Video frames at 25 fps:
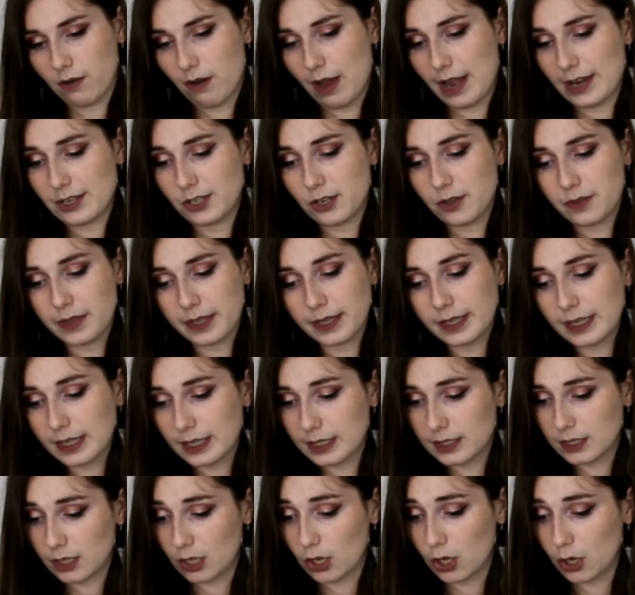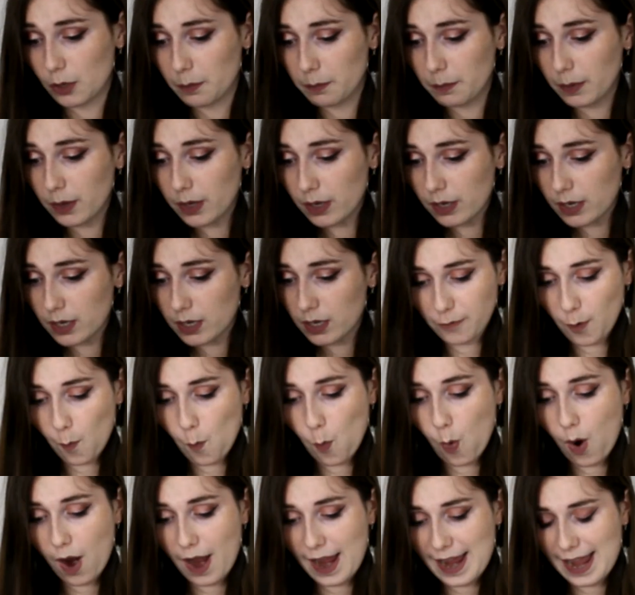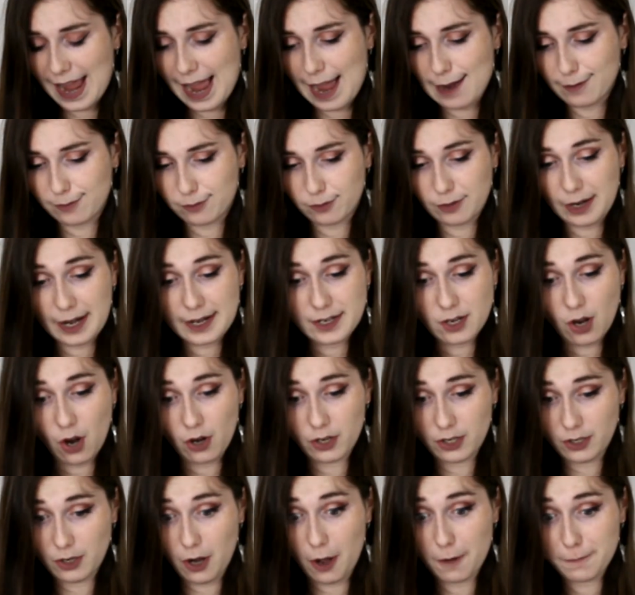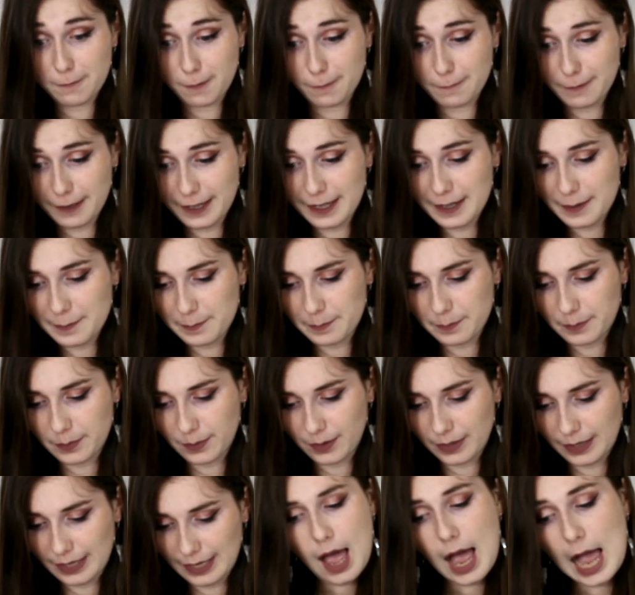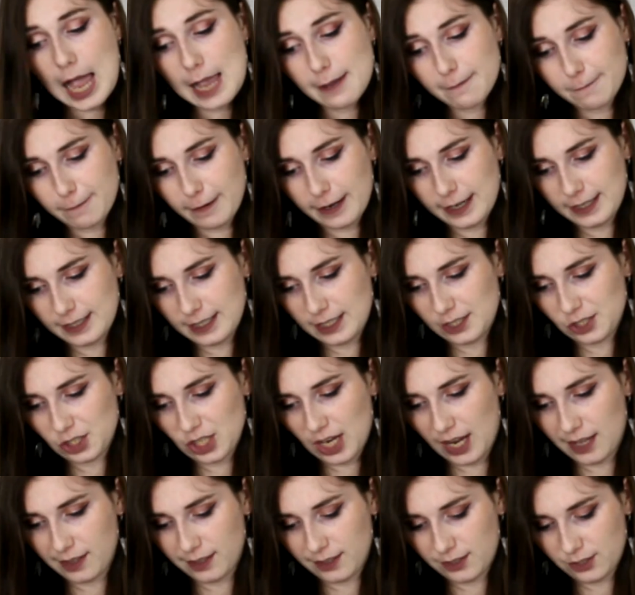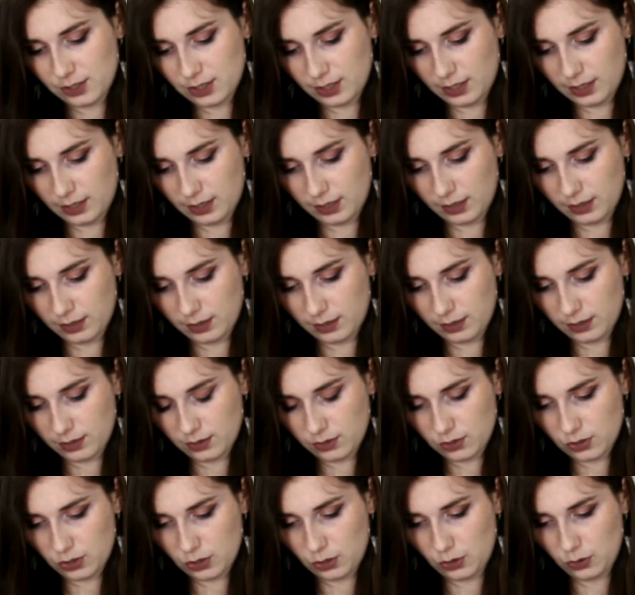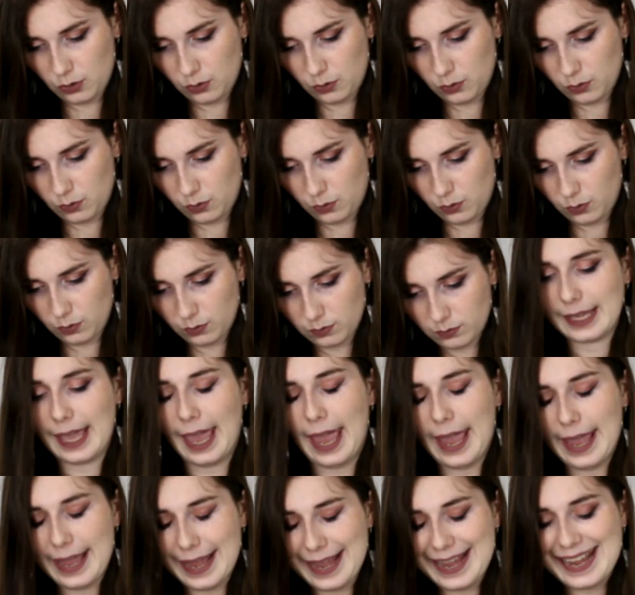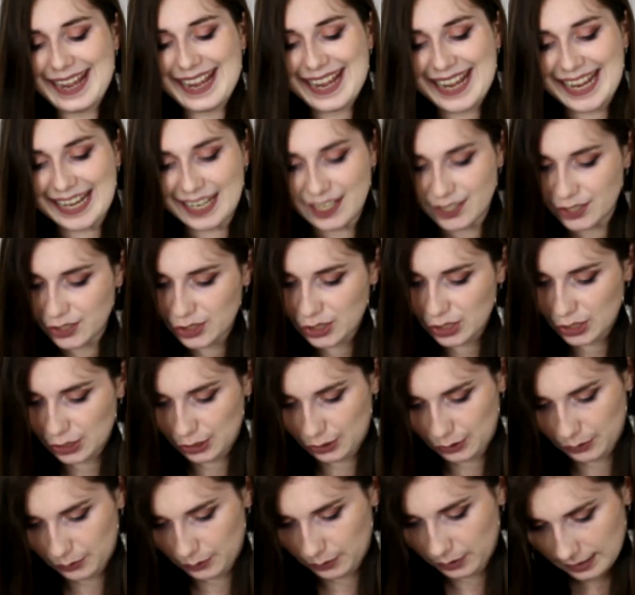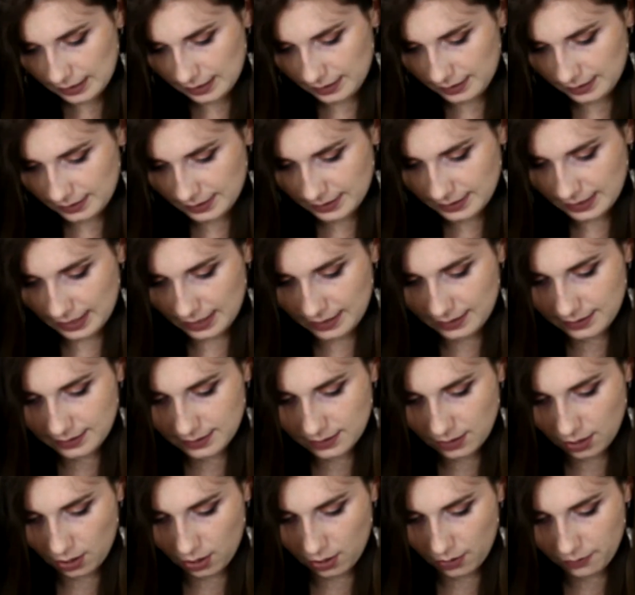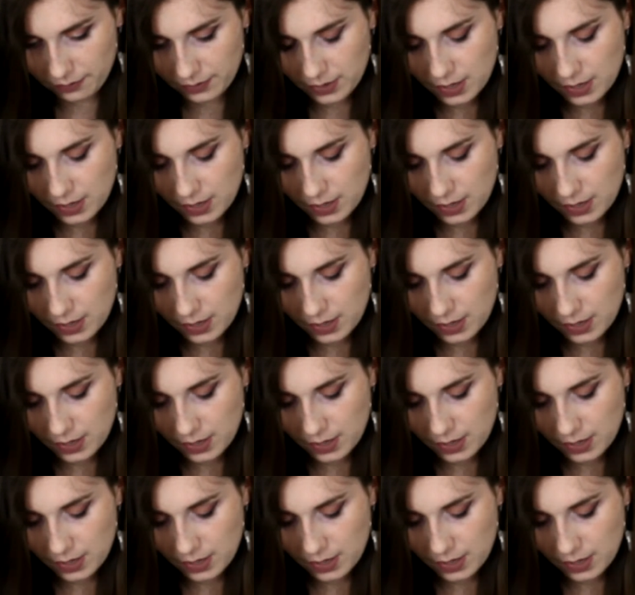I do think it is a good book from what I have read on and off of it, but I find it challenging to get into in the sense of,